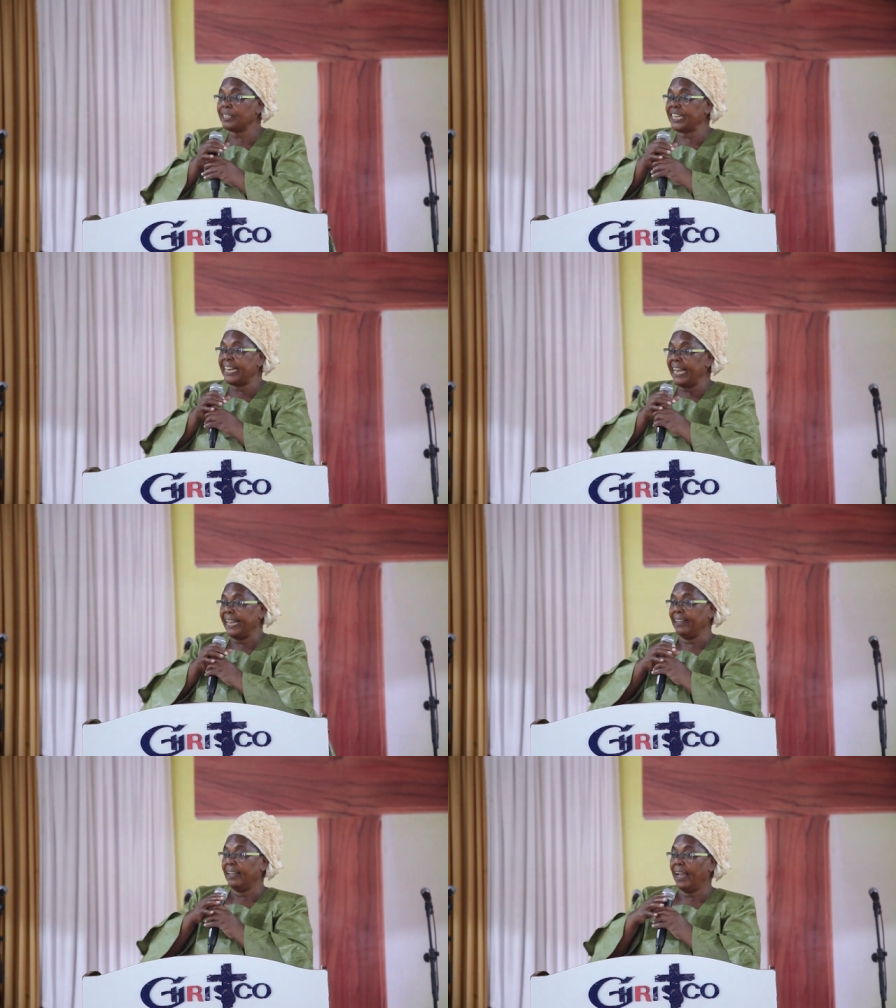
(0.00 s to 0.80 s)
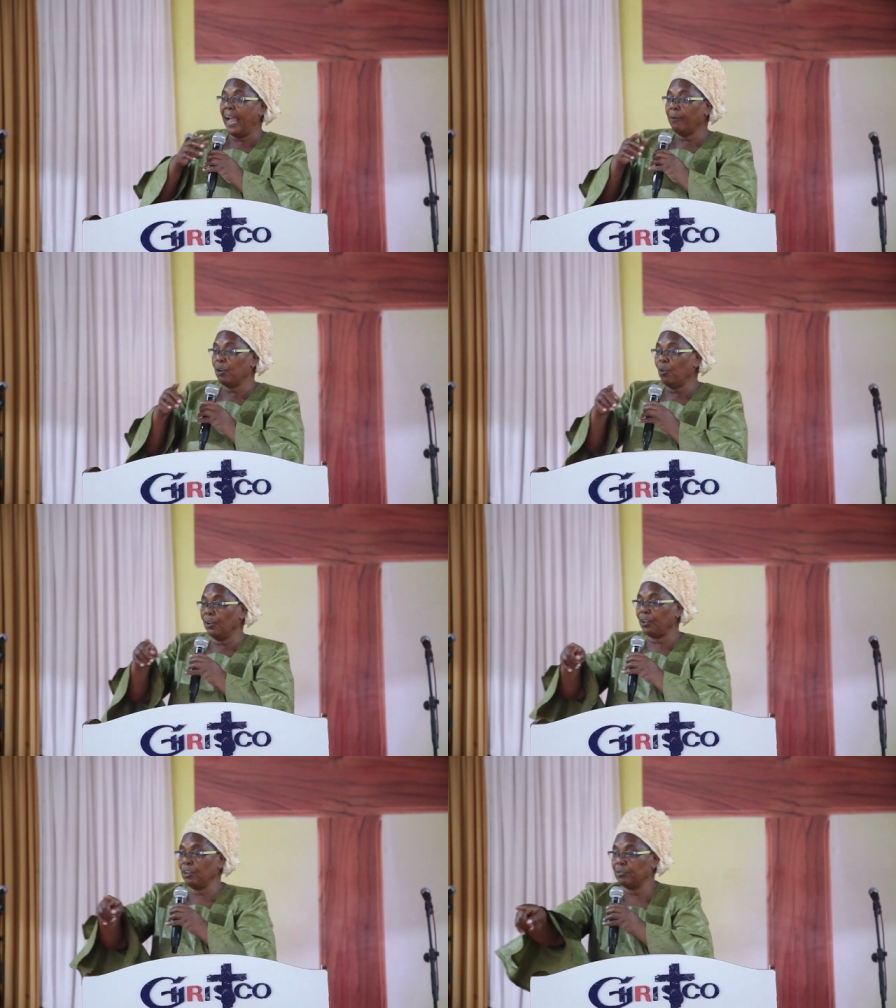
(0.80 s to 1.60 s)
Moshene, I
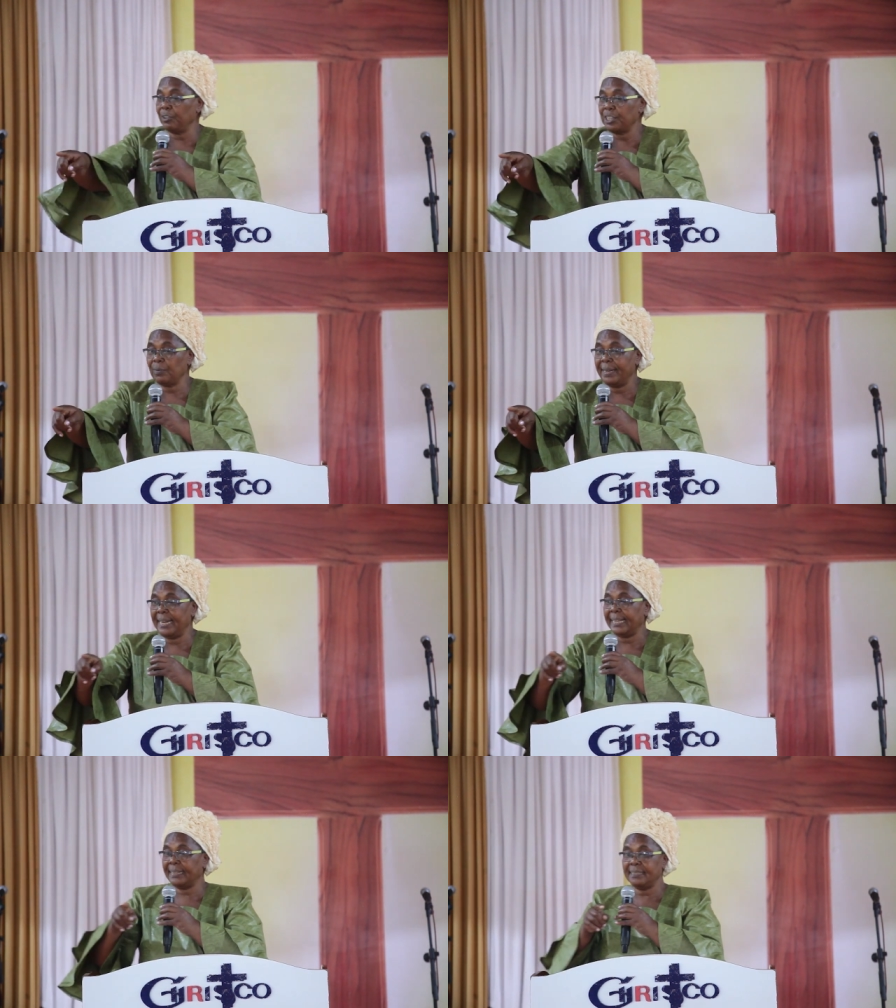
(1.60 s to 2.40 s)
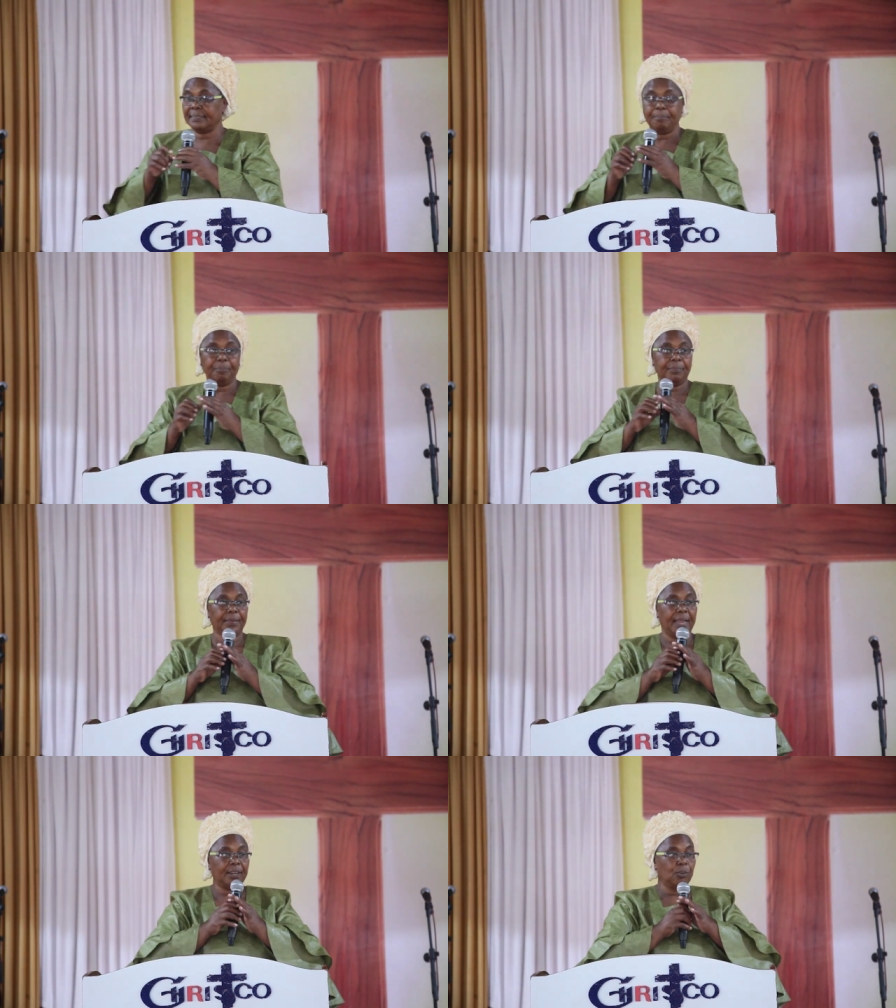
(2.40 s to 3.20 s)
will go talk to this one like this.
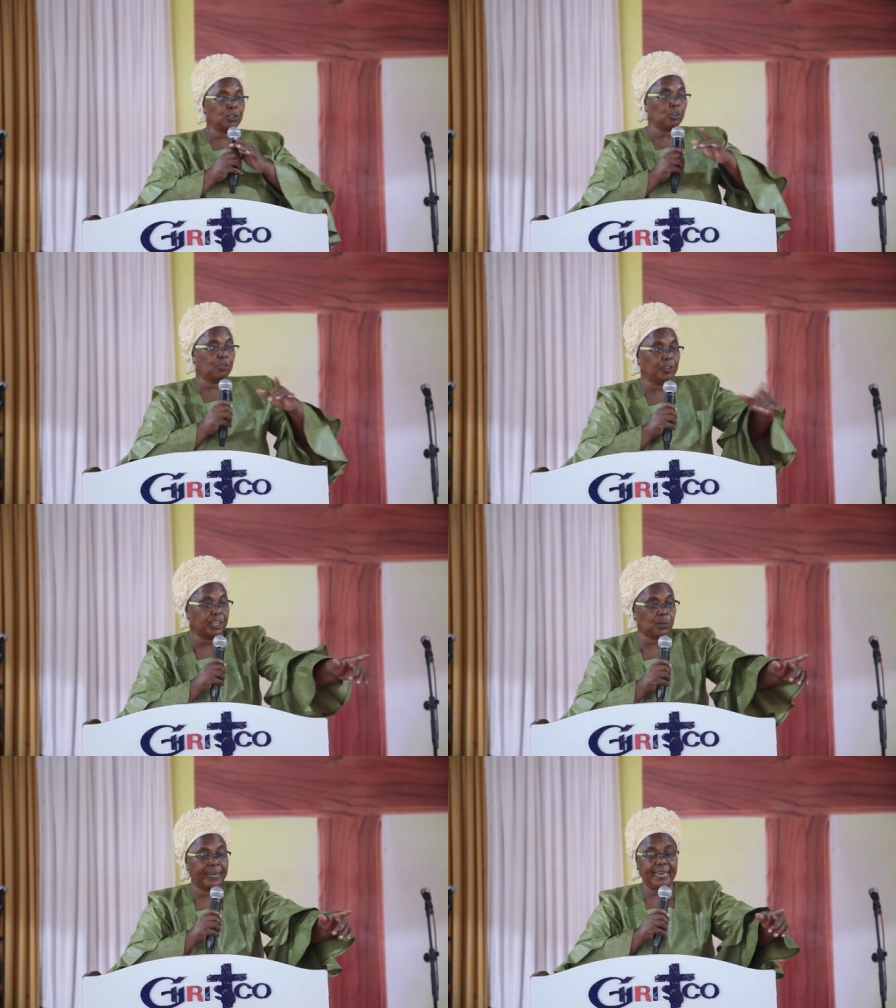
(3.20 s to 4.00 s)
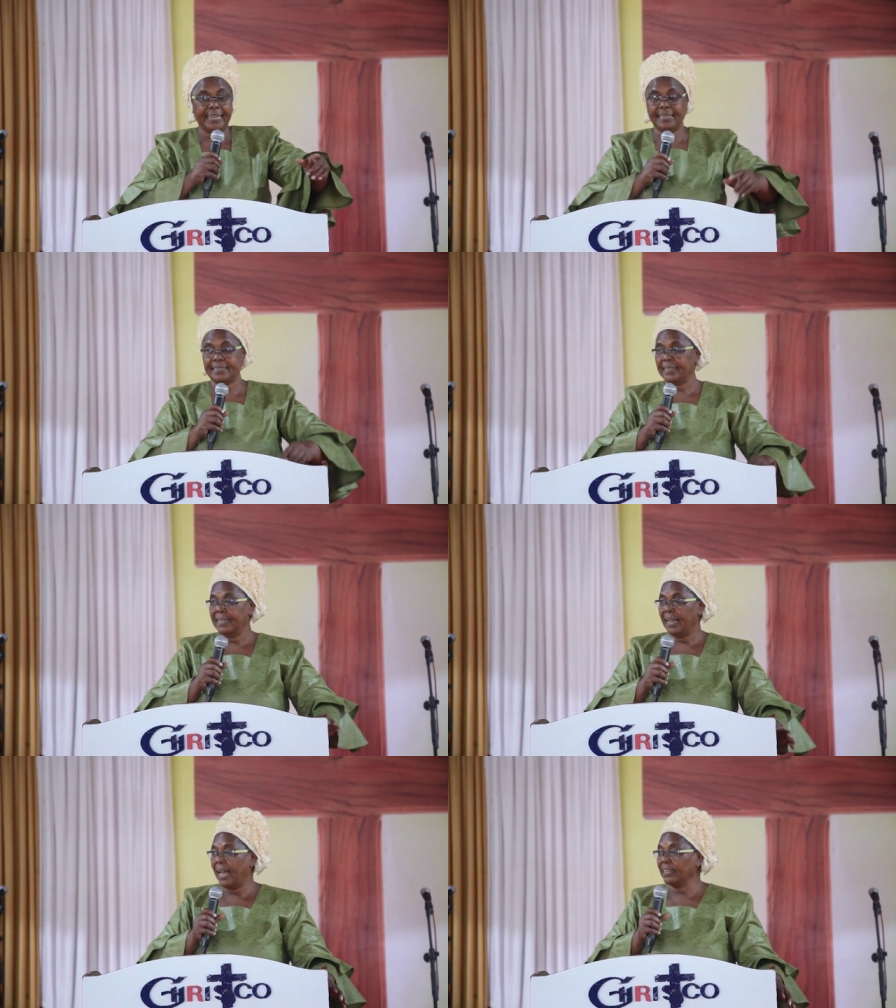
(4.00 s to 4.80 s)
And go talk to this one like
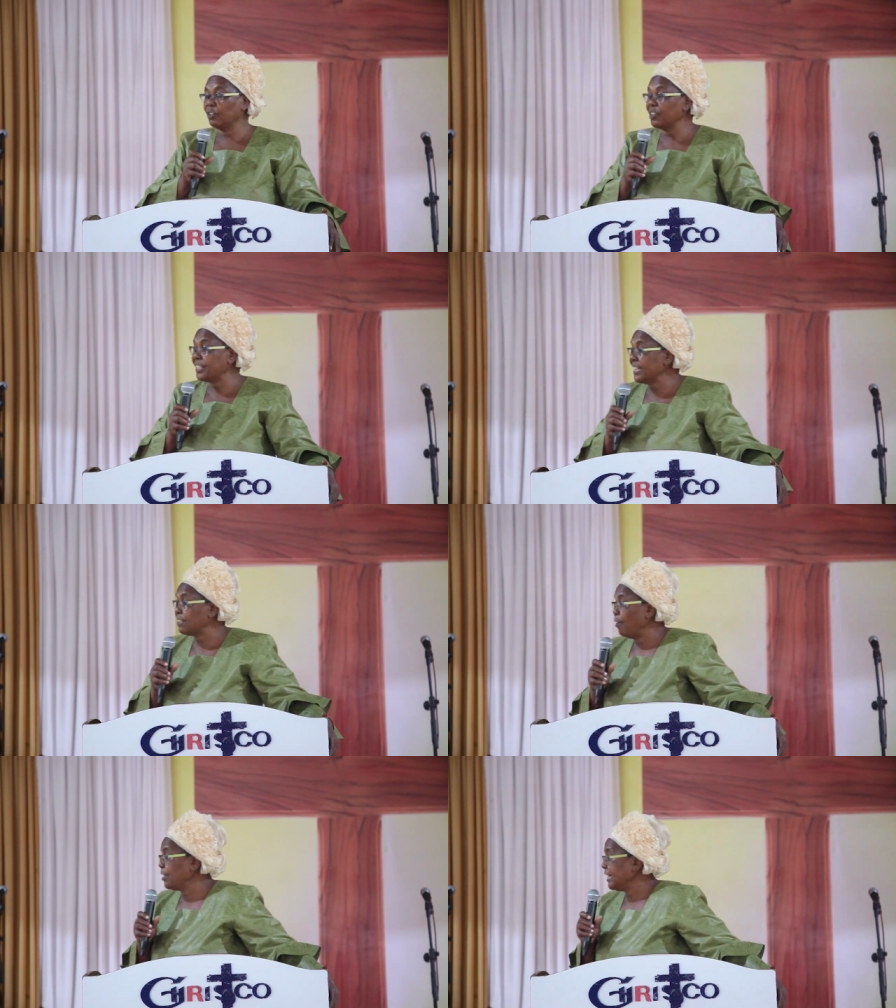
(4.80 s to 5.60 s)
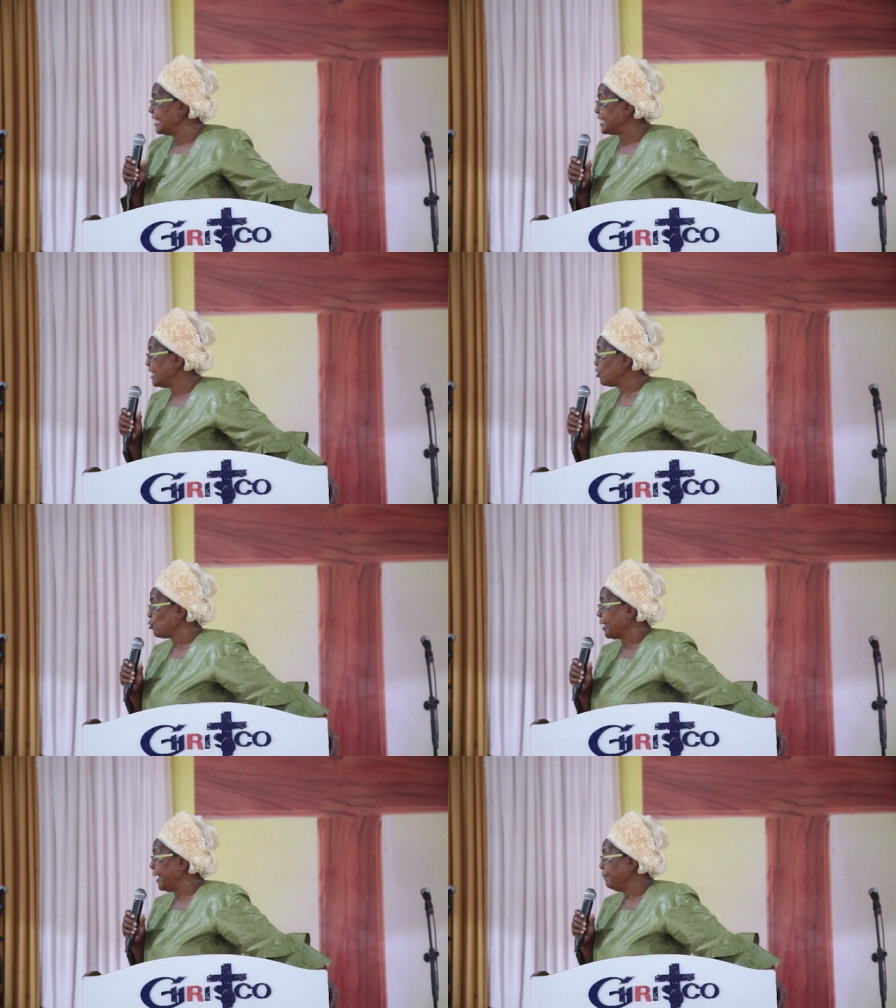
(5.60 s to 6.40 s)
this. And those things found in the
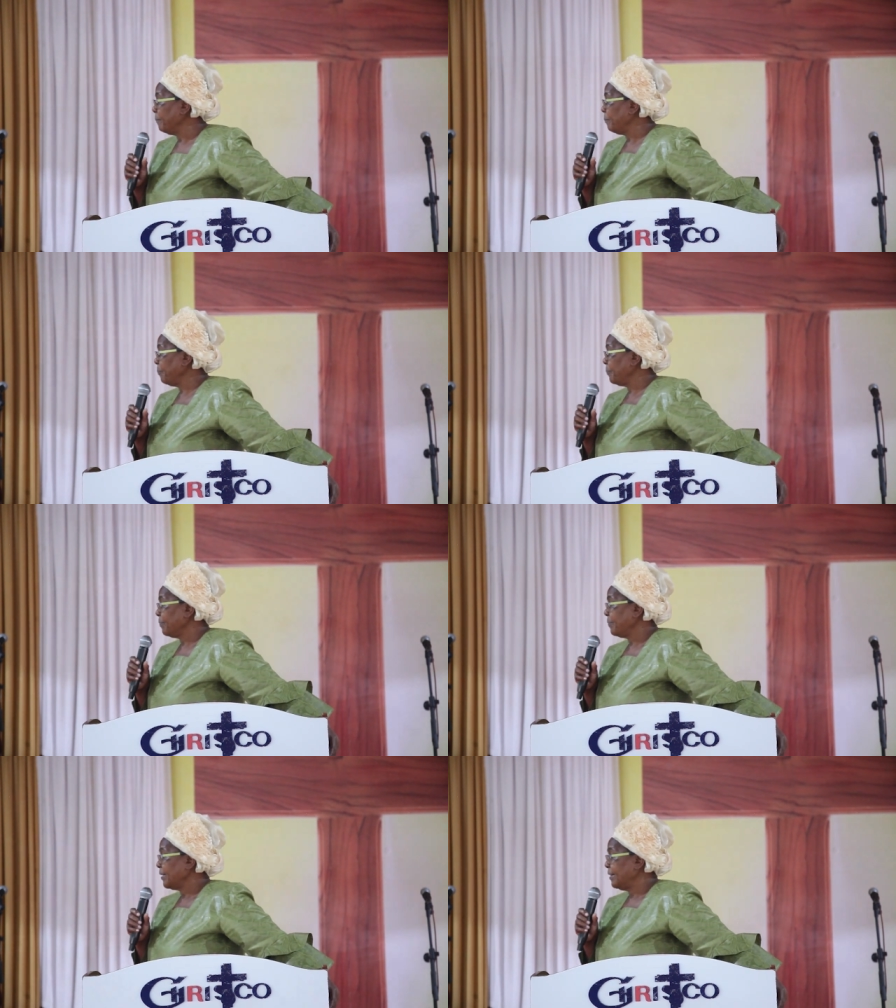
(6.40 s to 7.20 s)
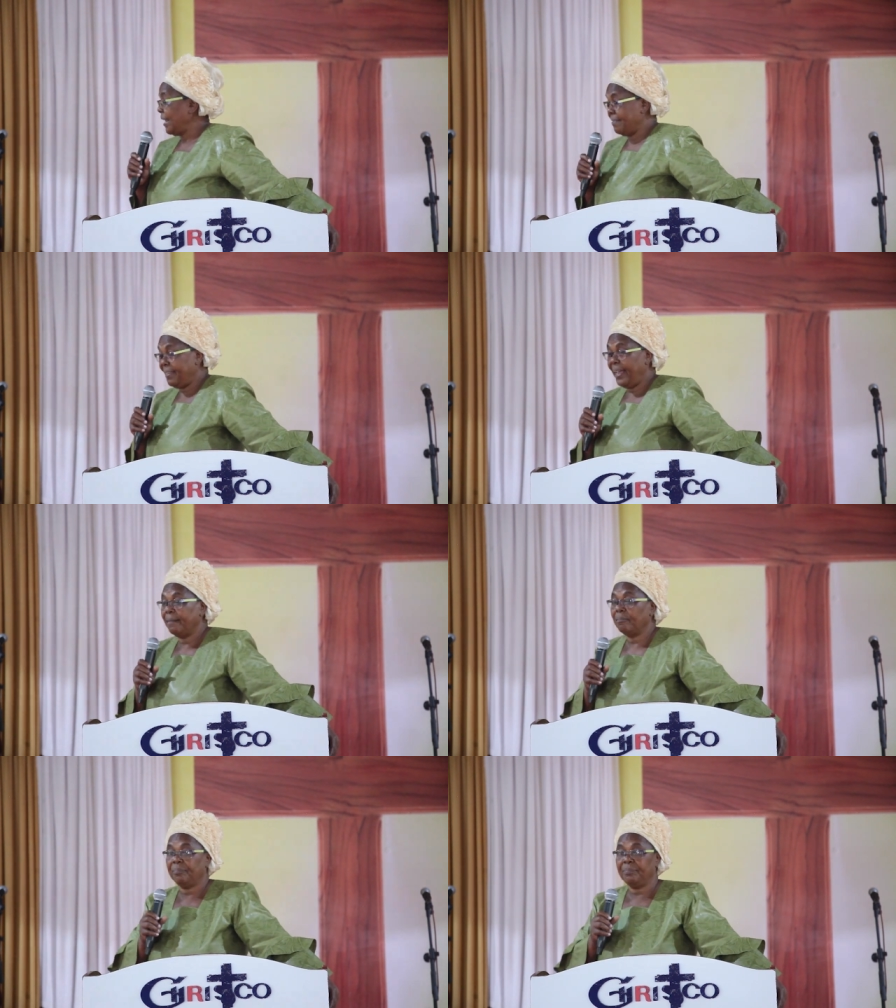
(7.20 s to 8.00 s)
church today, they are
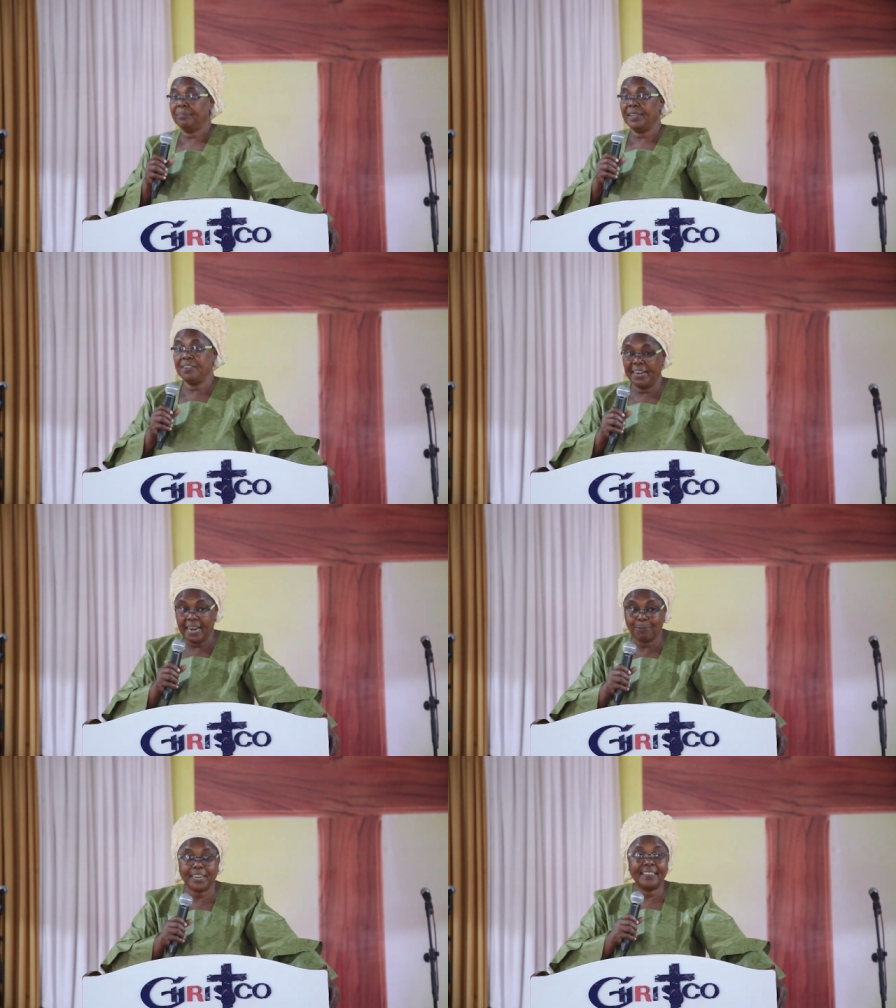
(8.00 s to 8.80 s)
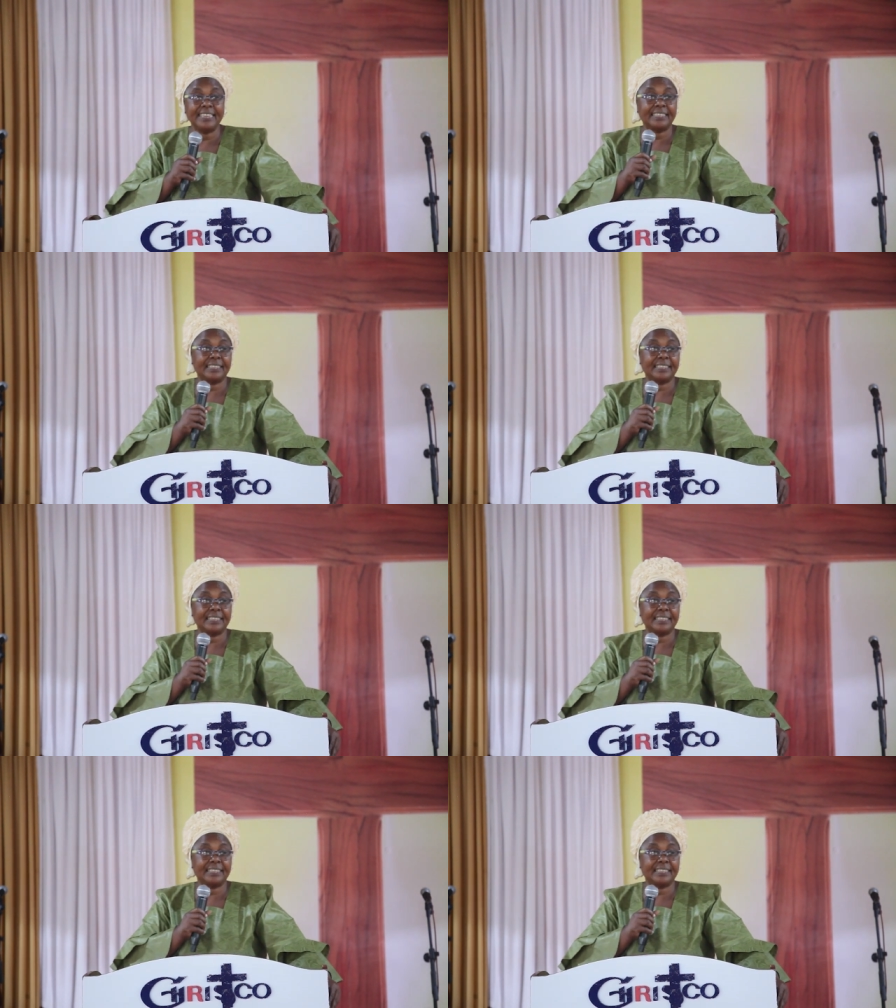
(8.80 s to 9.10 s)
there. Even after